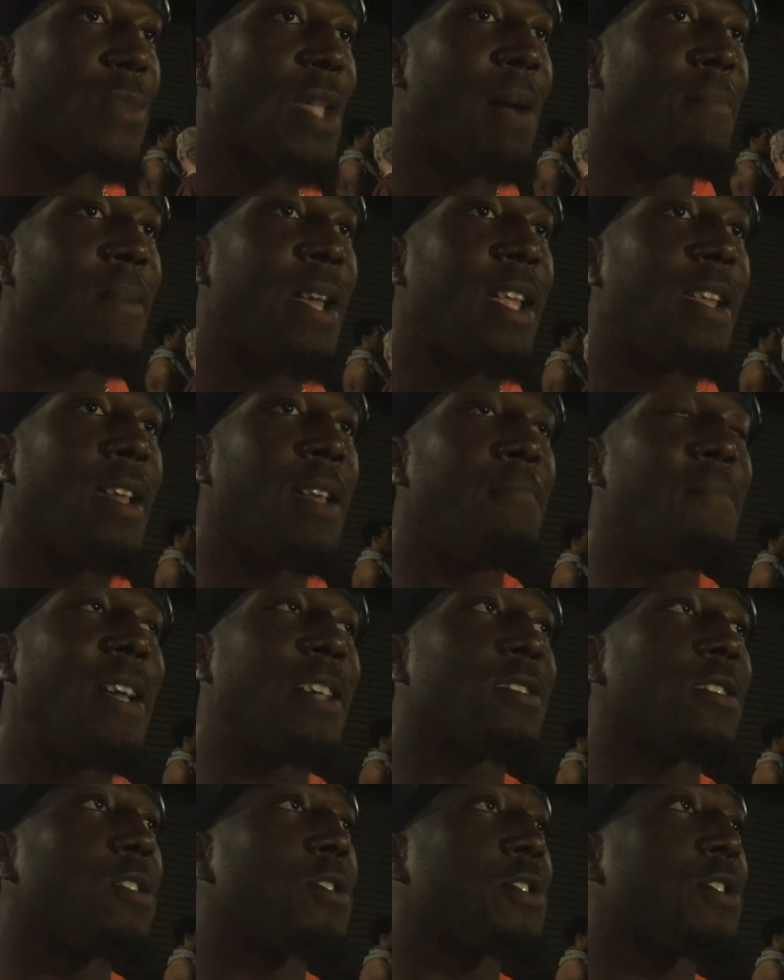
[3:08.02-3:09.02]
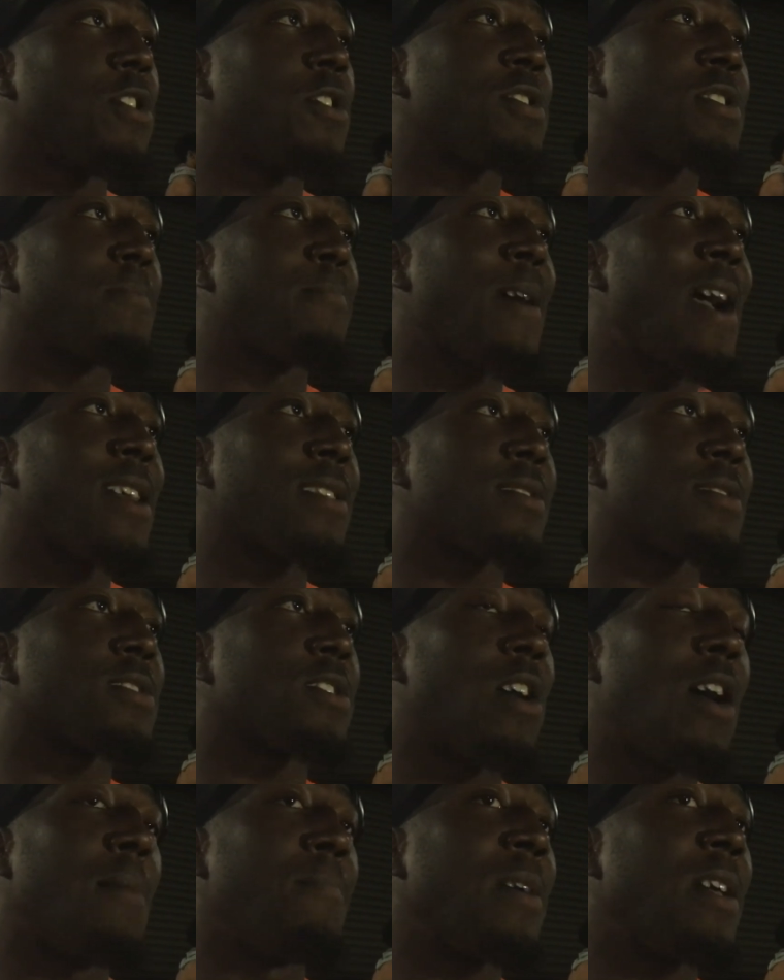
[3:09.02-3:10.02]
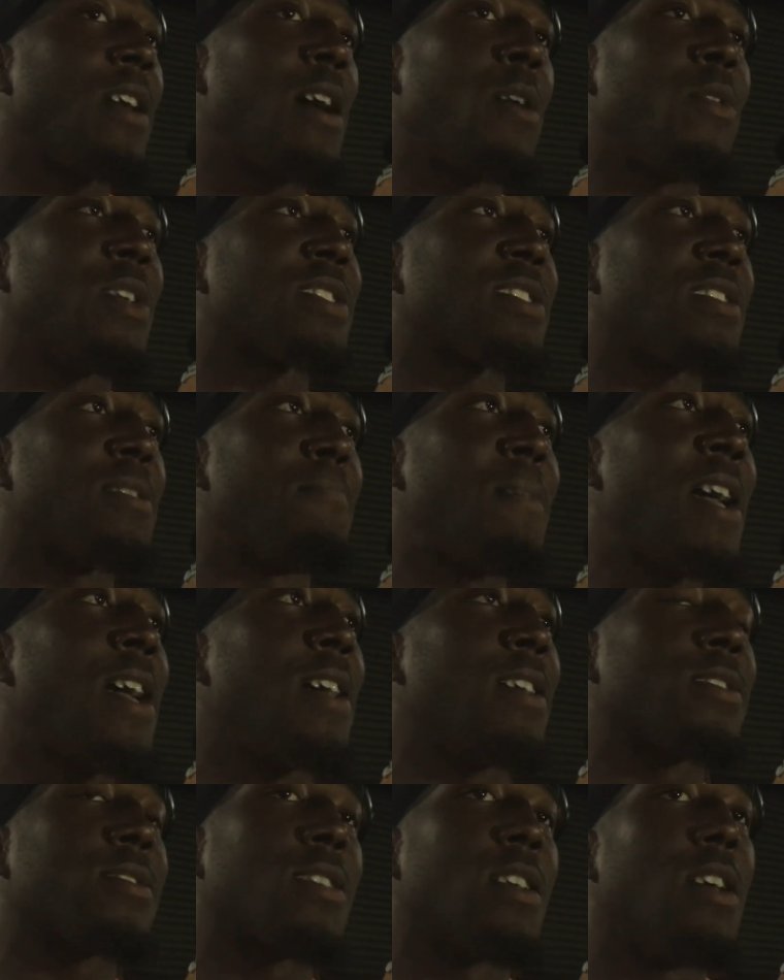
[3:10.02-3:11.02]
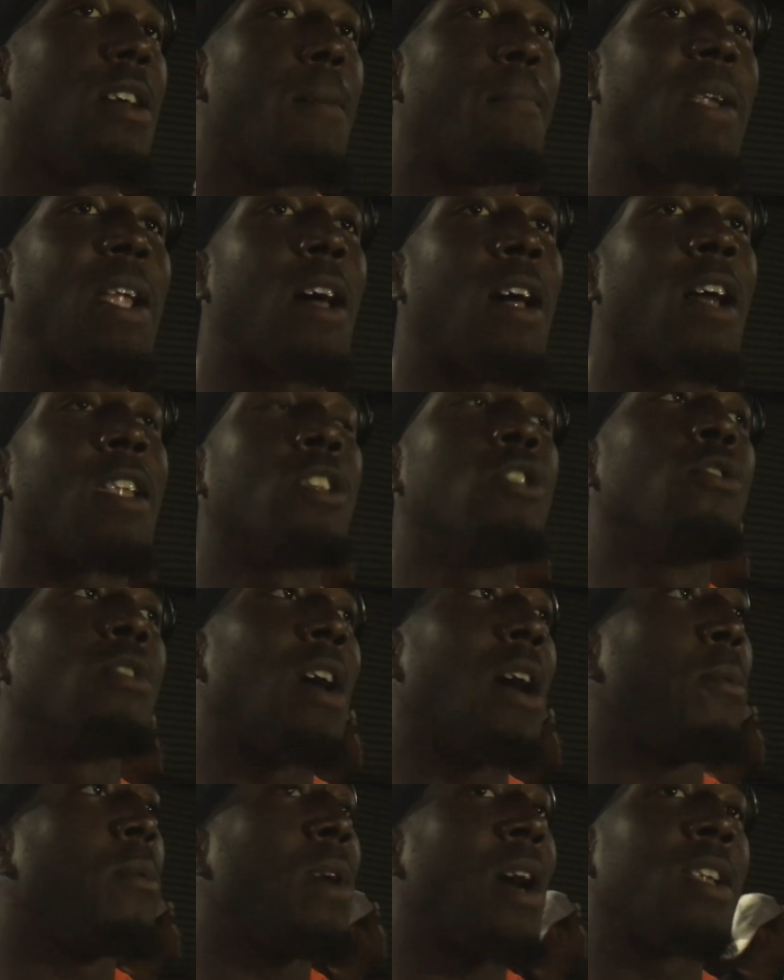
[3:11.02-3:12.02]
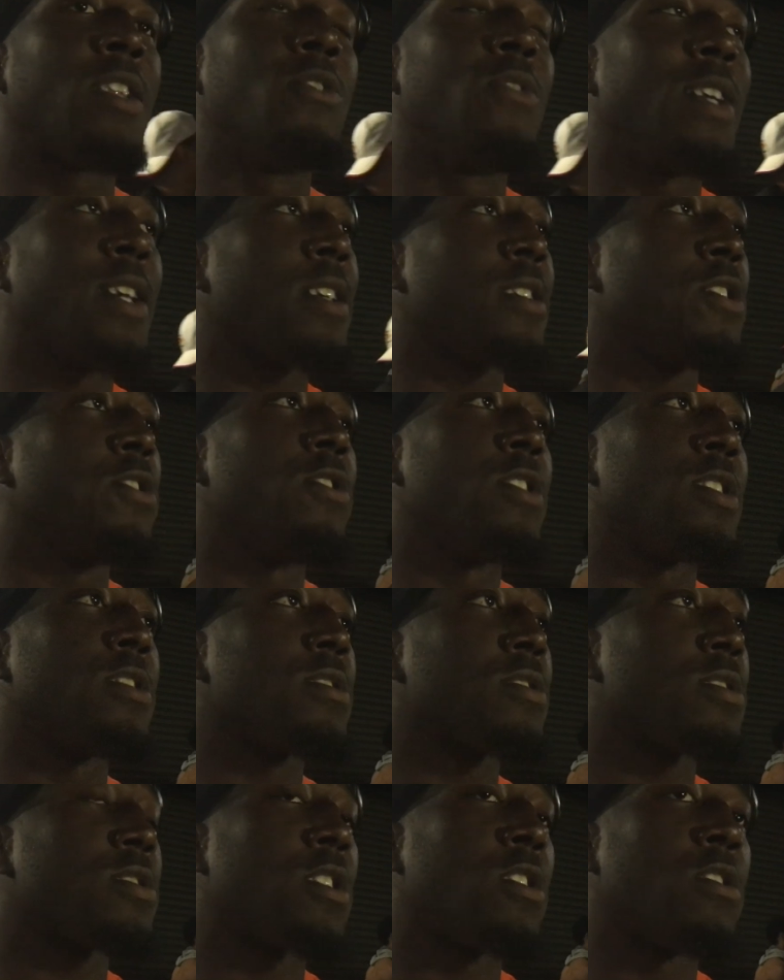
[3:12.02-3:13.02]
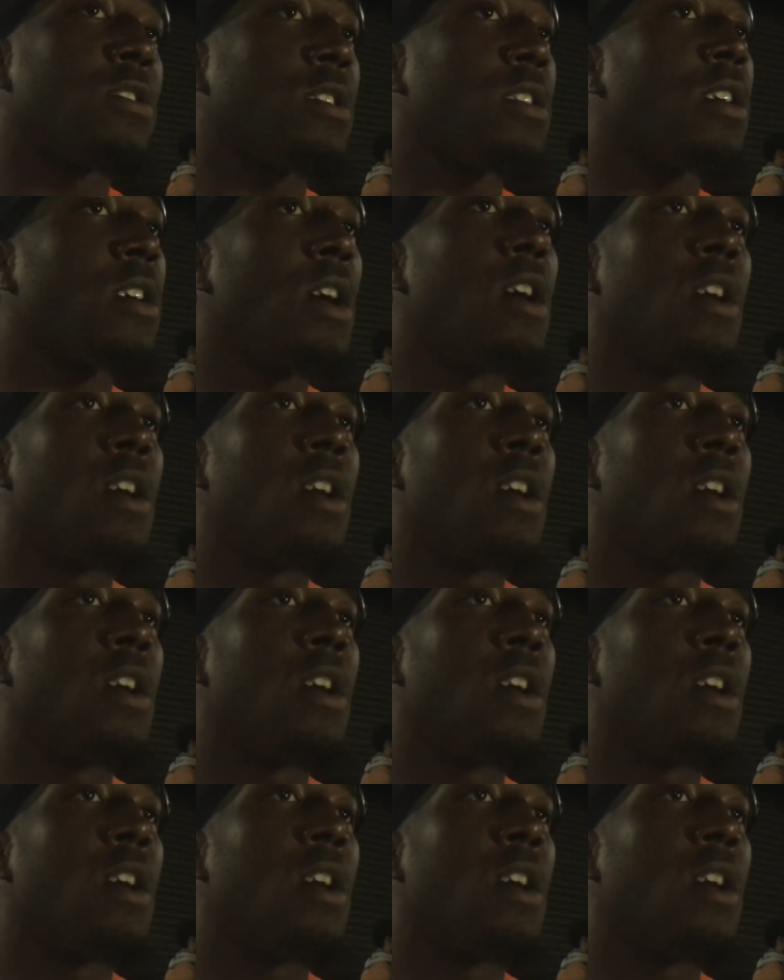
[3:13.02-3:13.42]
I mean, he makes those throws in practice, so, I mean, I wasn't amazed, but I knew he could do it, so.